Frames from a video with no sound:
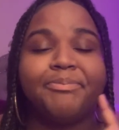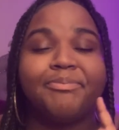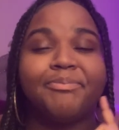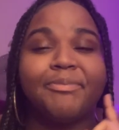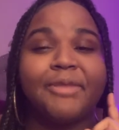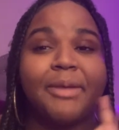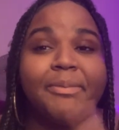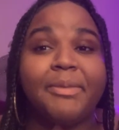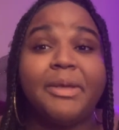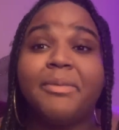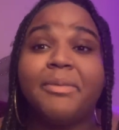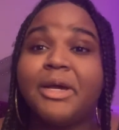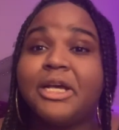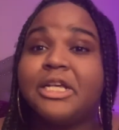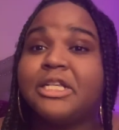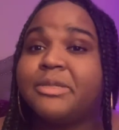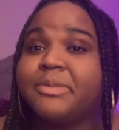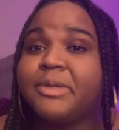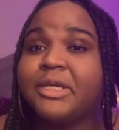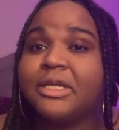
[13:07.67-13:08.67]
Me and my
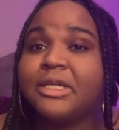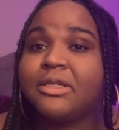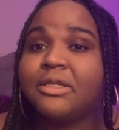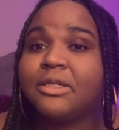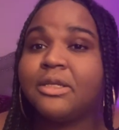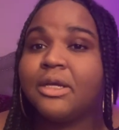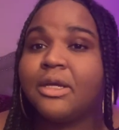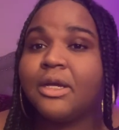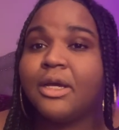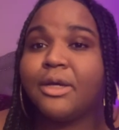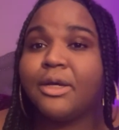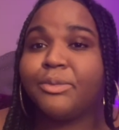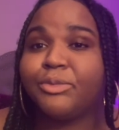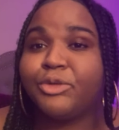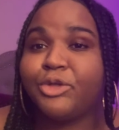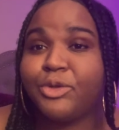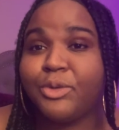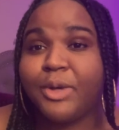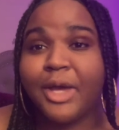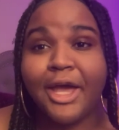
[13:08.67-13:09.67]
husband
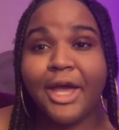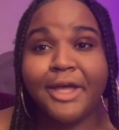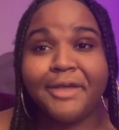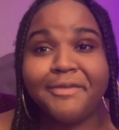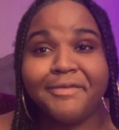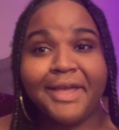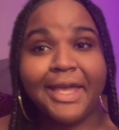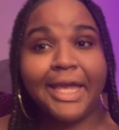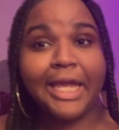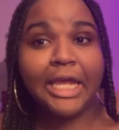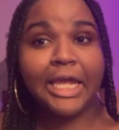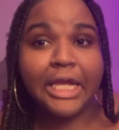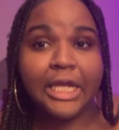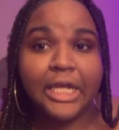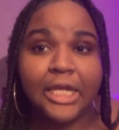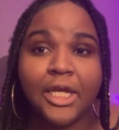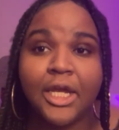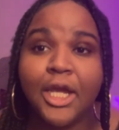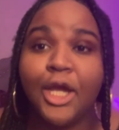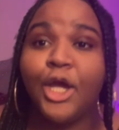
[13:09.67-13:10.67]
do have
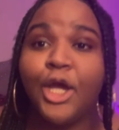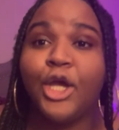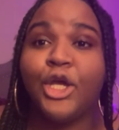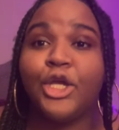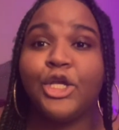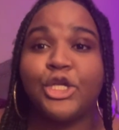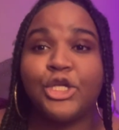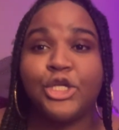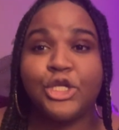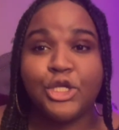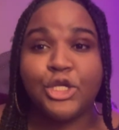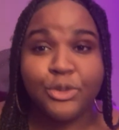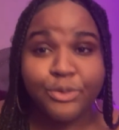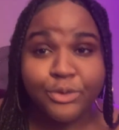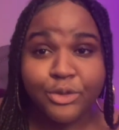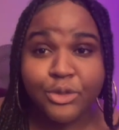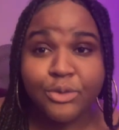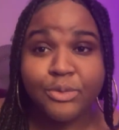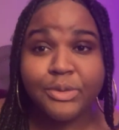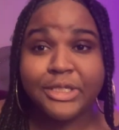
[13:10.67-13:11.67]
a
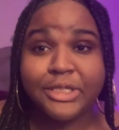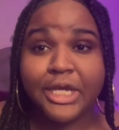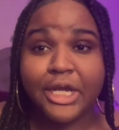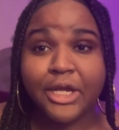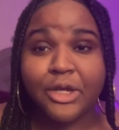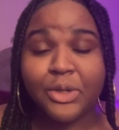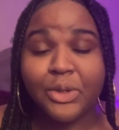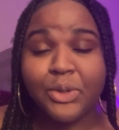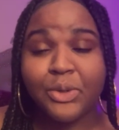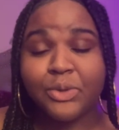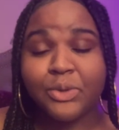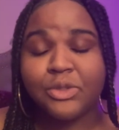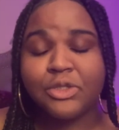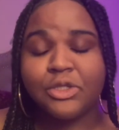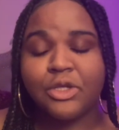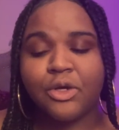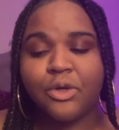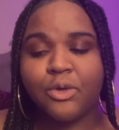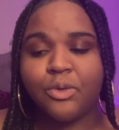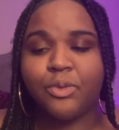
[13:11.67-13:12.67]
YouTube channel,
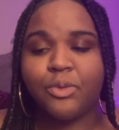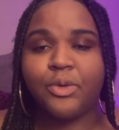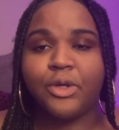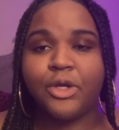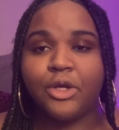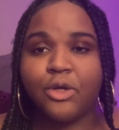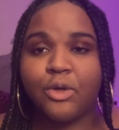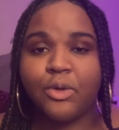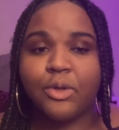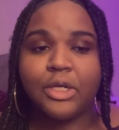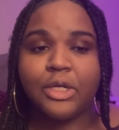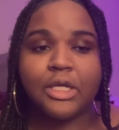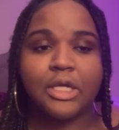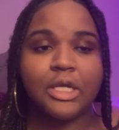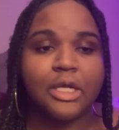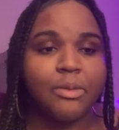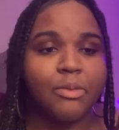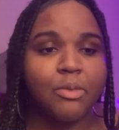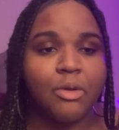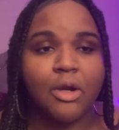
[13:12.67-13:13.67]
so we're gonna
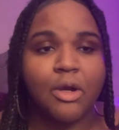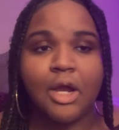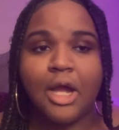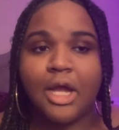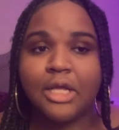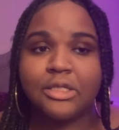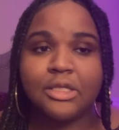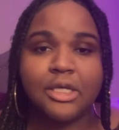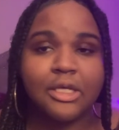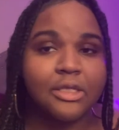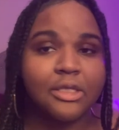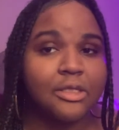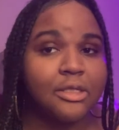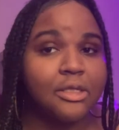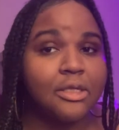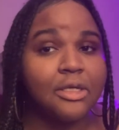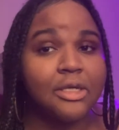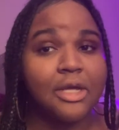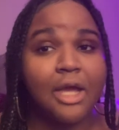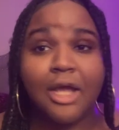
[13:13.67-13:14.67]
get more
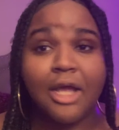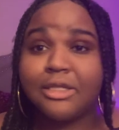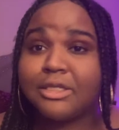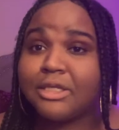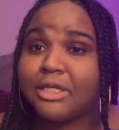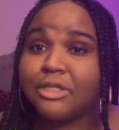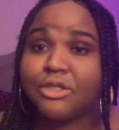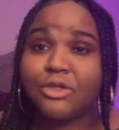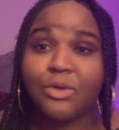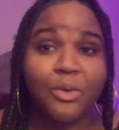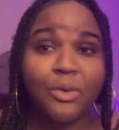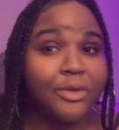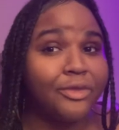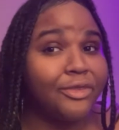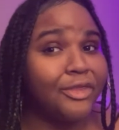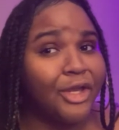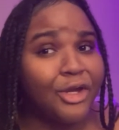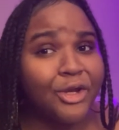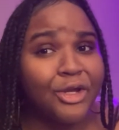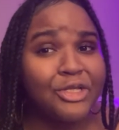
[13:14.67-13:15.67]
content on
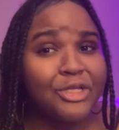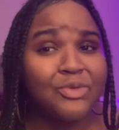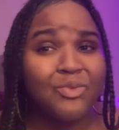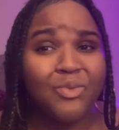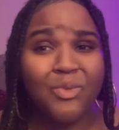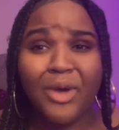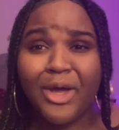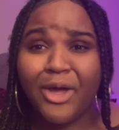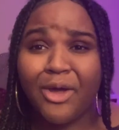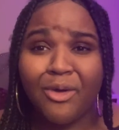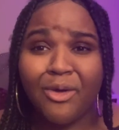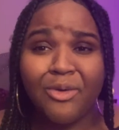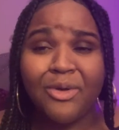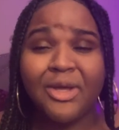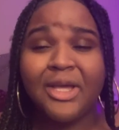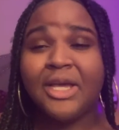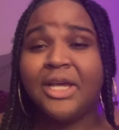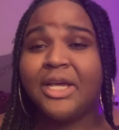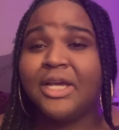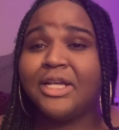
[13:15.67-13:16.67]
there as well.
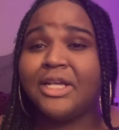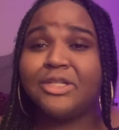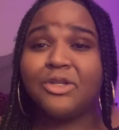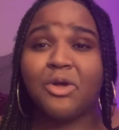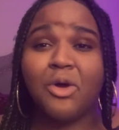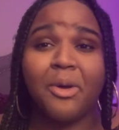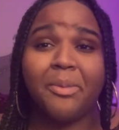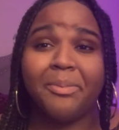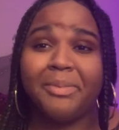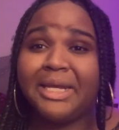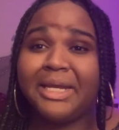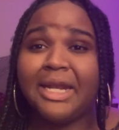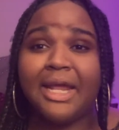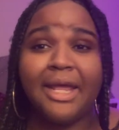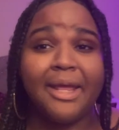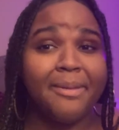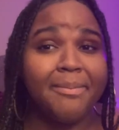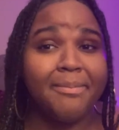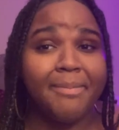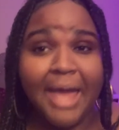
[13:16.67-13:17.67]
It's called Mina
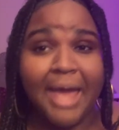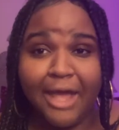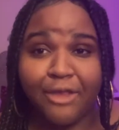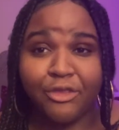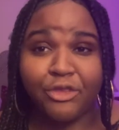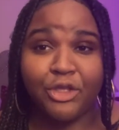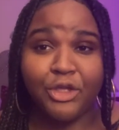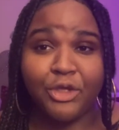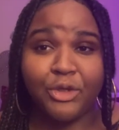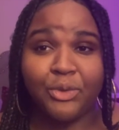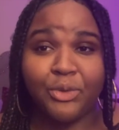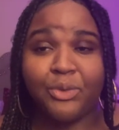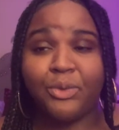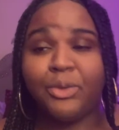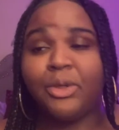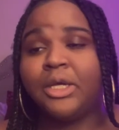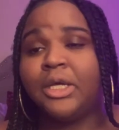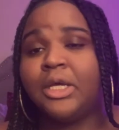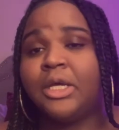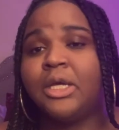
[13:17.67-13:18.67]
and Matthew.
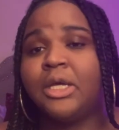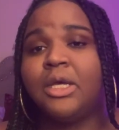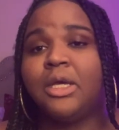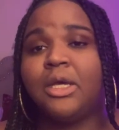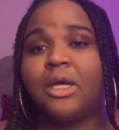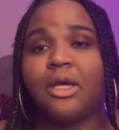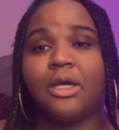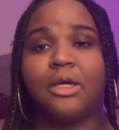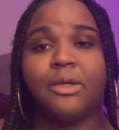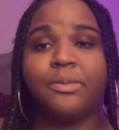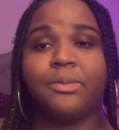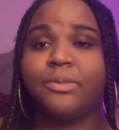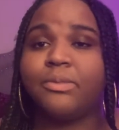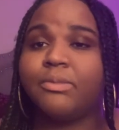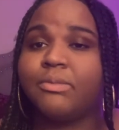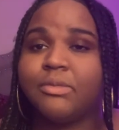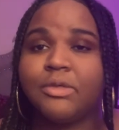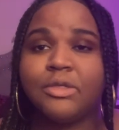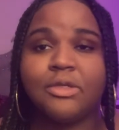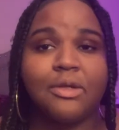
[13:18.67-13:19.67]

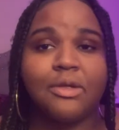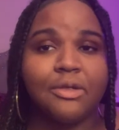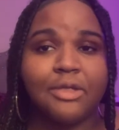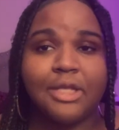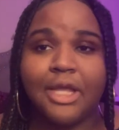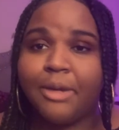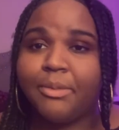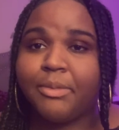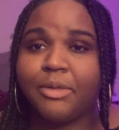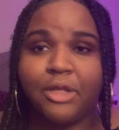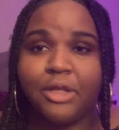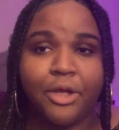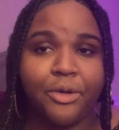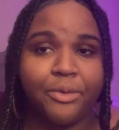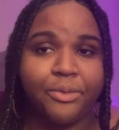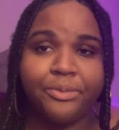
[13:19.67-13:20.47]
It's all down below.